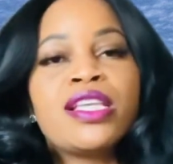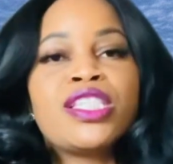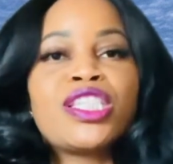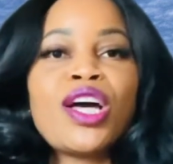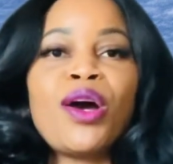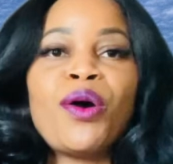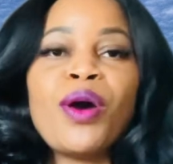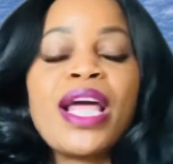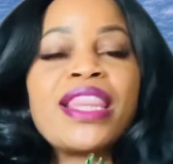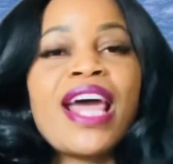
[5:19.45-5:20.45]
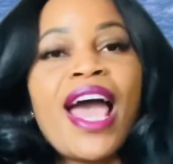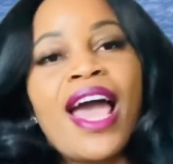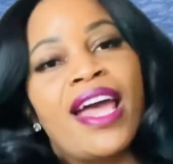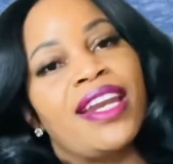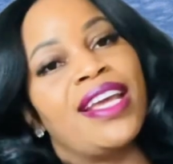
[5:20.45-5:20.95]
So
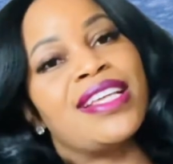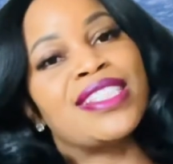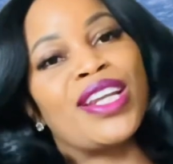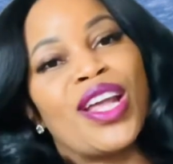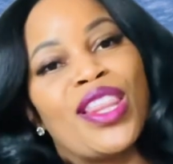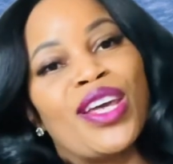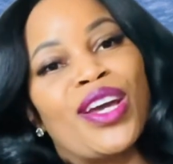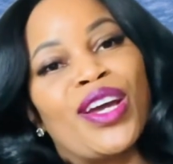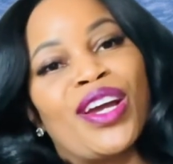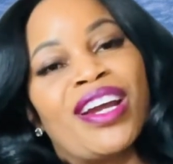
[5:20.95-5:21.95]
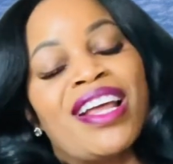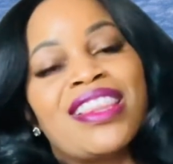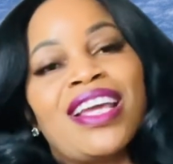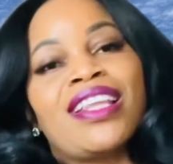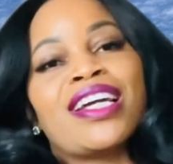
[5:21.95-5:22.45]
that is another
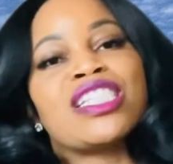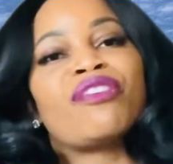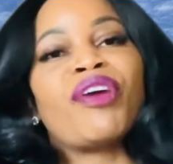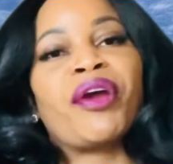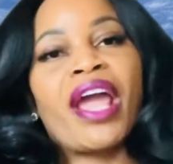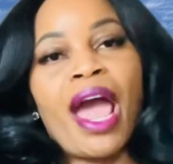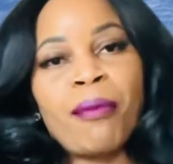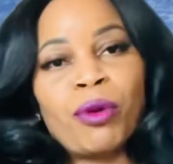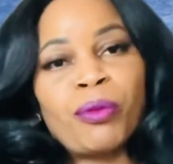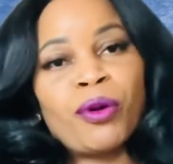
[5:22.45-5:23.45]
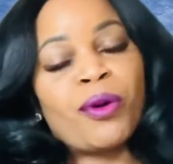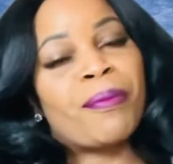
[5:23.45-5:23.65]
thing that's very admirable.